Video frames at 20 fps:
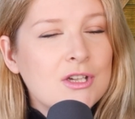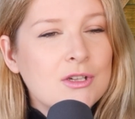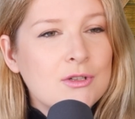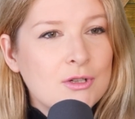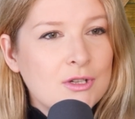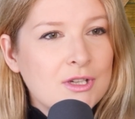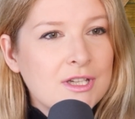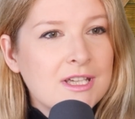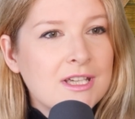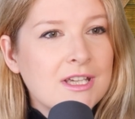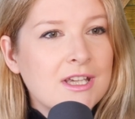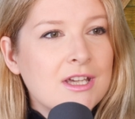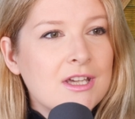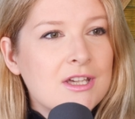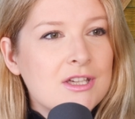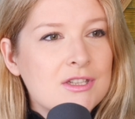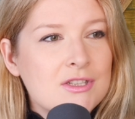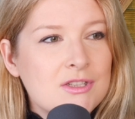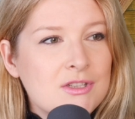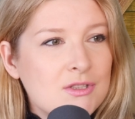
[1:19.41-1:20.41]
cooking
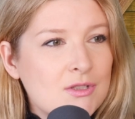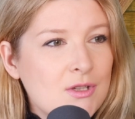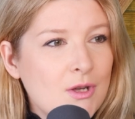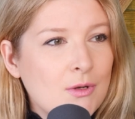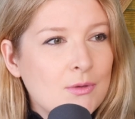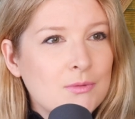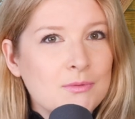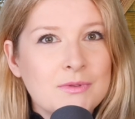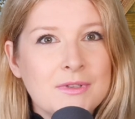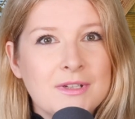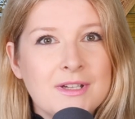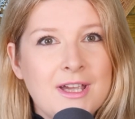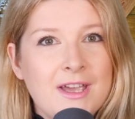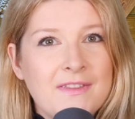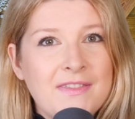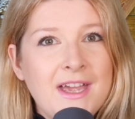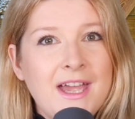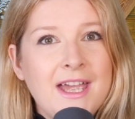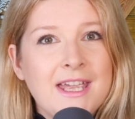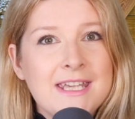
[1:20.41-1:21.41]
stone.
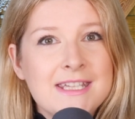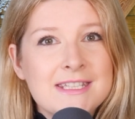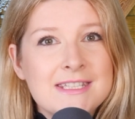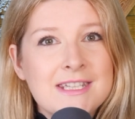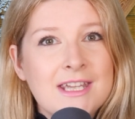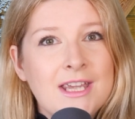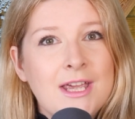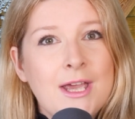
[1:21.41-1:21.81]
That is